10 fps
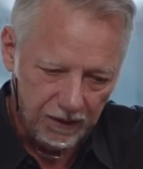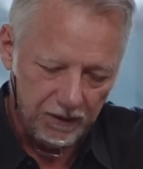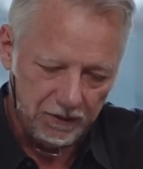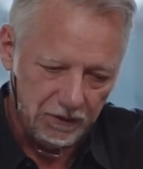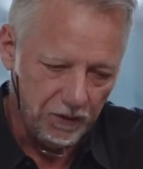
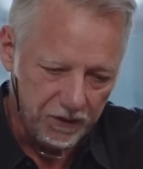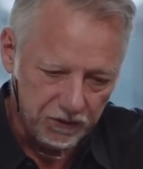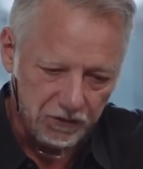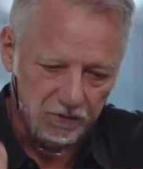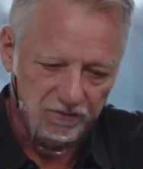whether
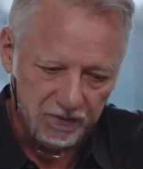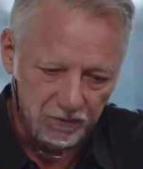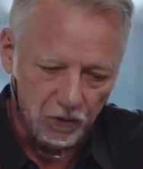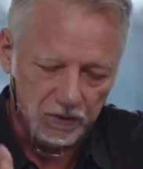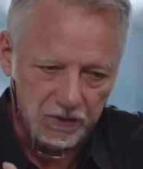it's through
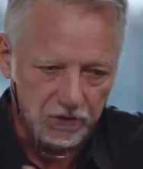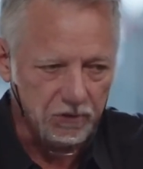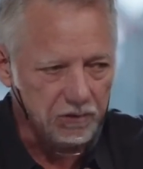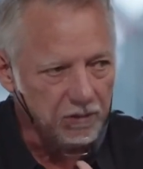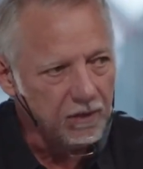film or
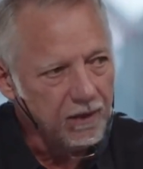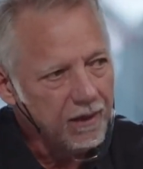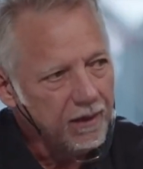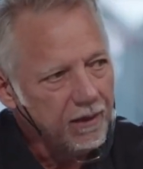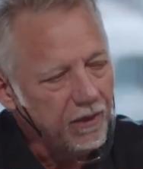digital,
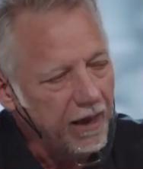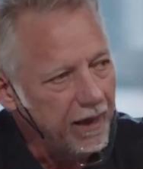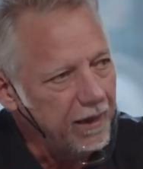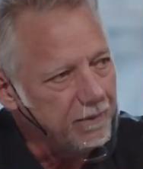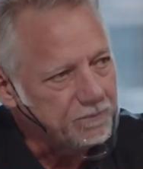
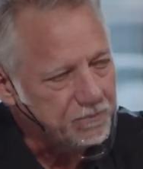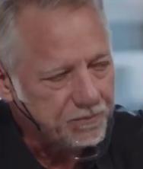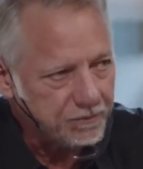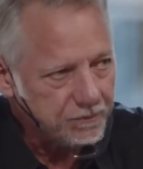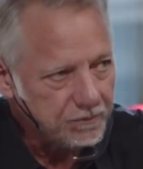
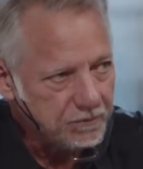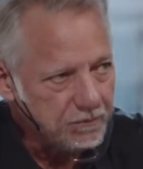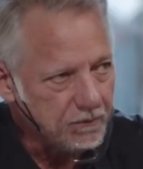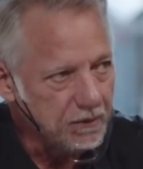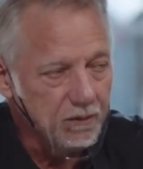that,
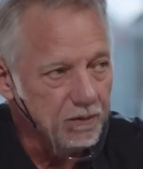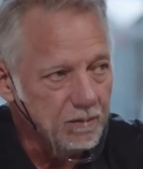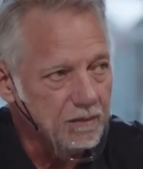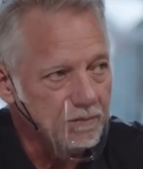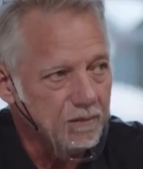
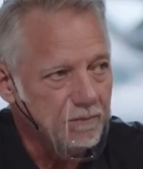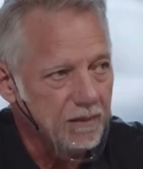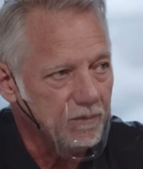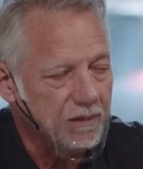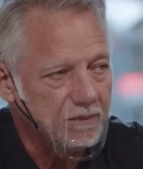in
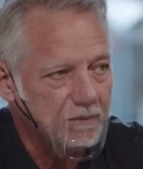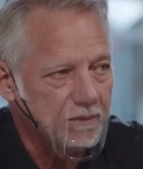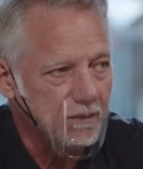many ways,